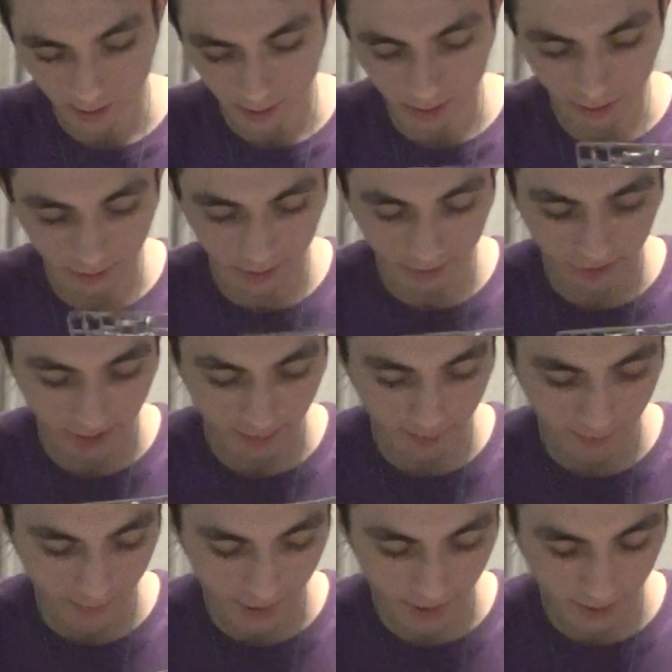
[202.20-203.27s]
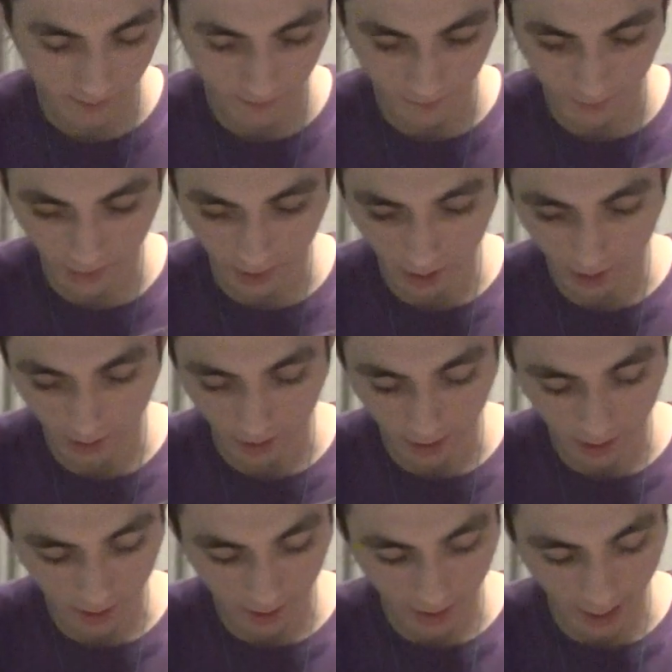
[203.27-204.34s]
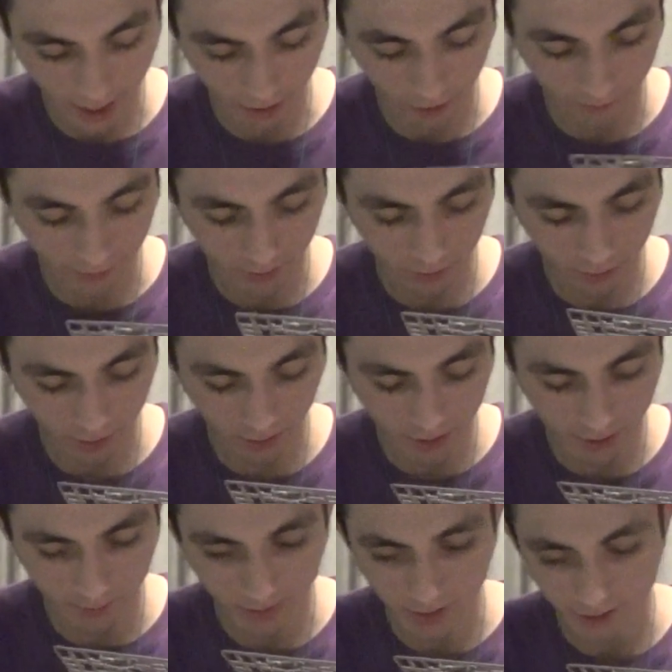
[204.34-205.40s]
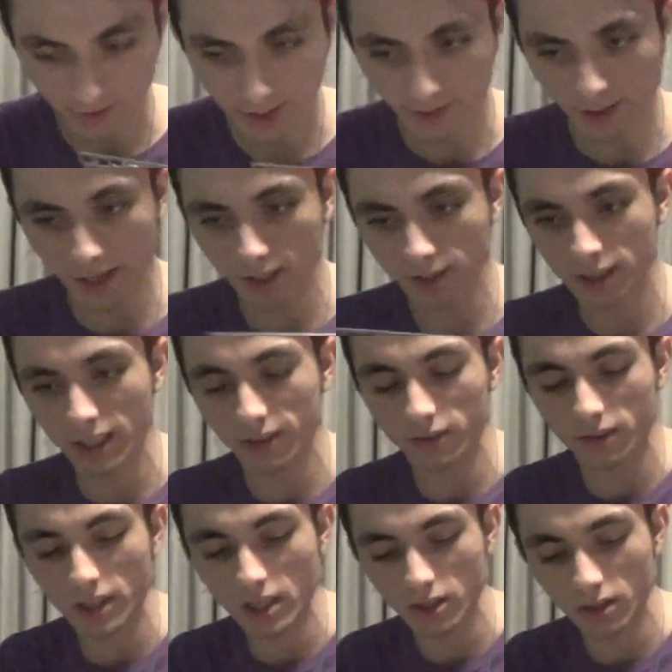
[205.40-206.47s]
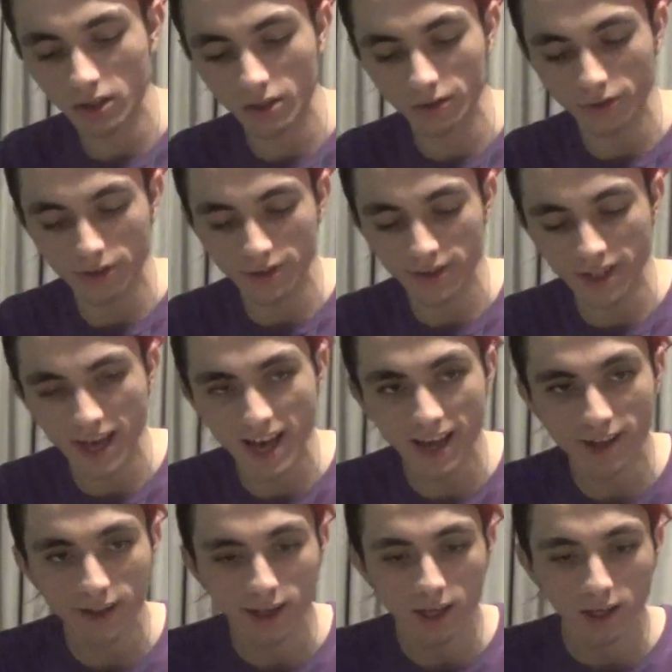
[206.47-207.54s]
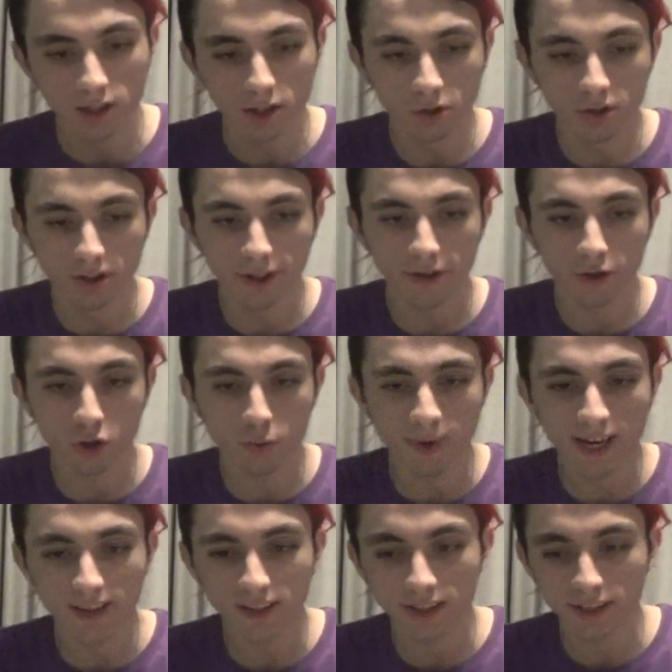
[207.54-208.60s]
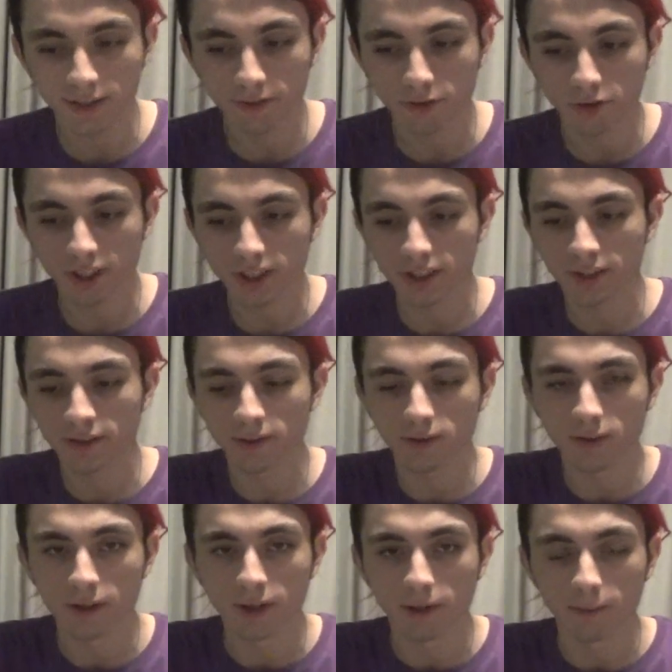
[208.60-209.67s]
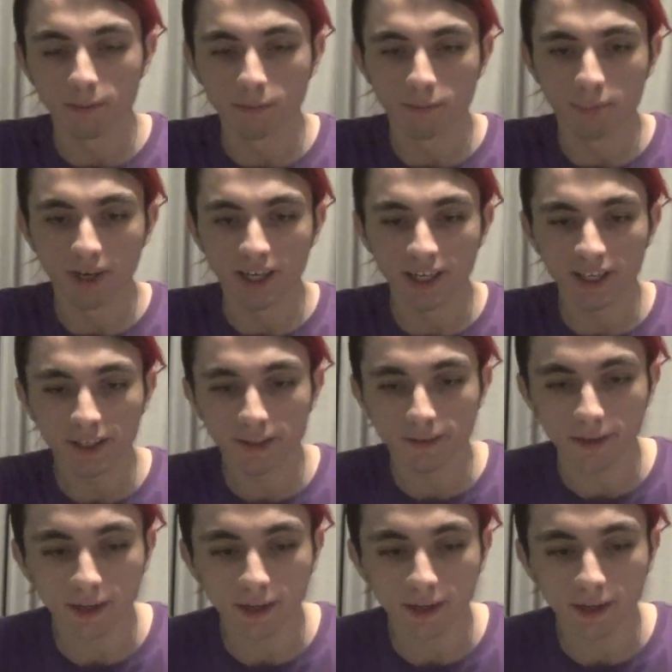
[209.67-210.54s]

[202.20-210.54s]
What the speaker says: do the same bit. Now, if it's usually a piece that's like takes a lot longer than that, usually I'll go back to the instructions. But